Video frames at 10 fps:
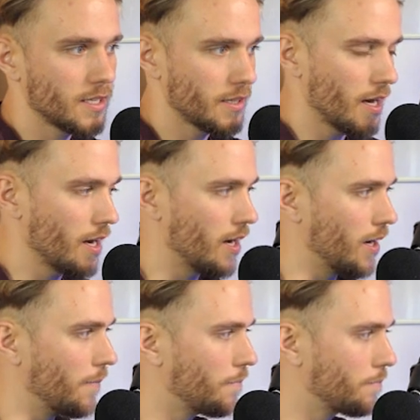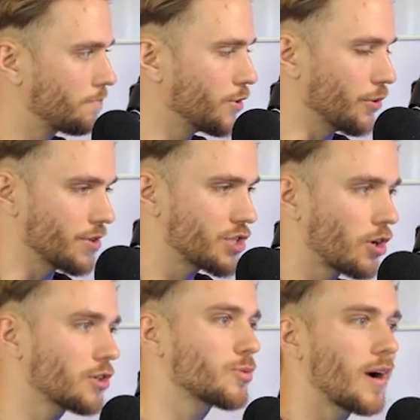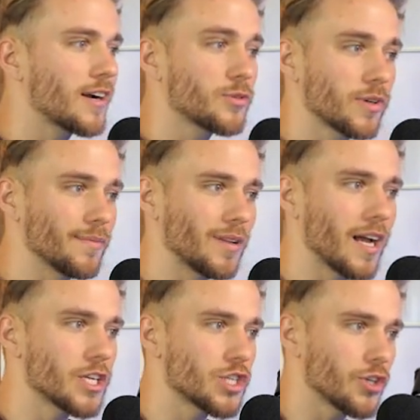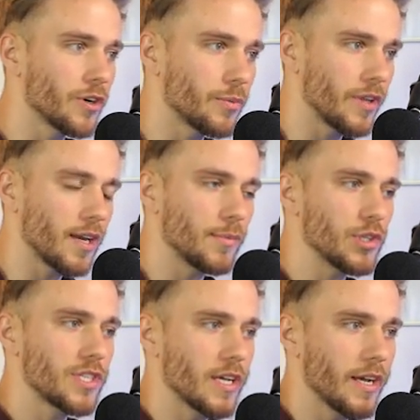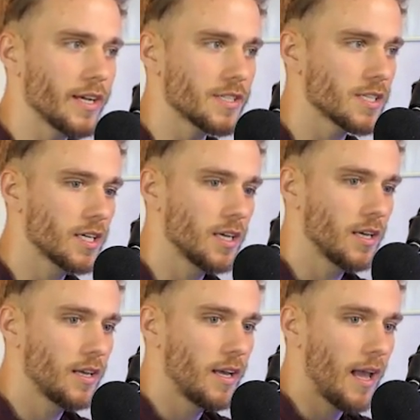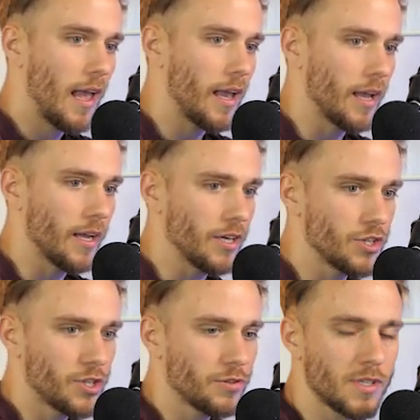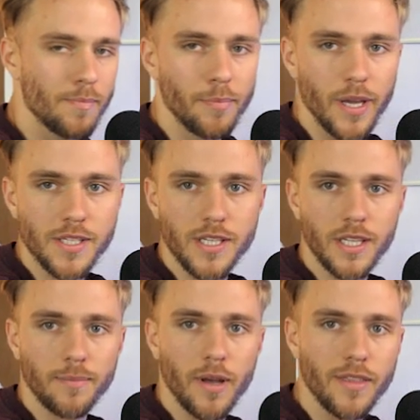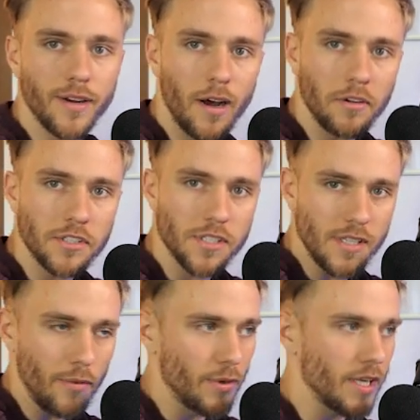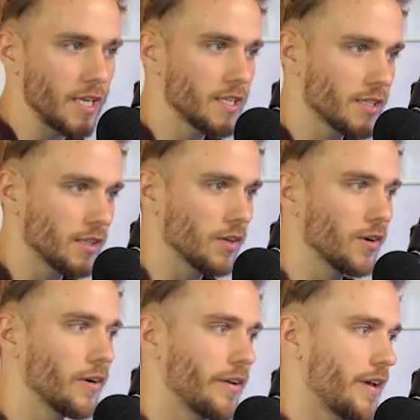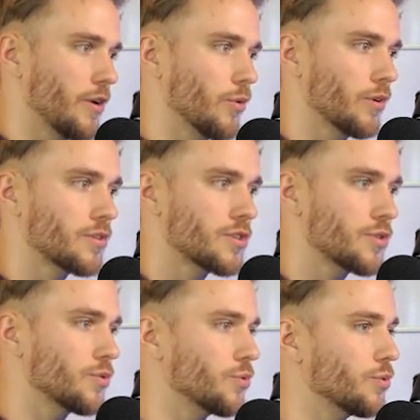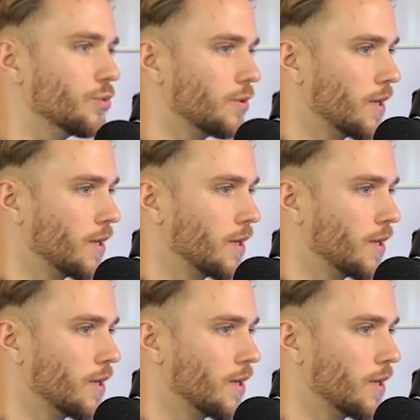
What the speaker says: the start to our actual compliance journey with AWS CIS and show some basic methodologies that we need to learn in order to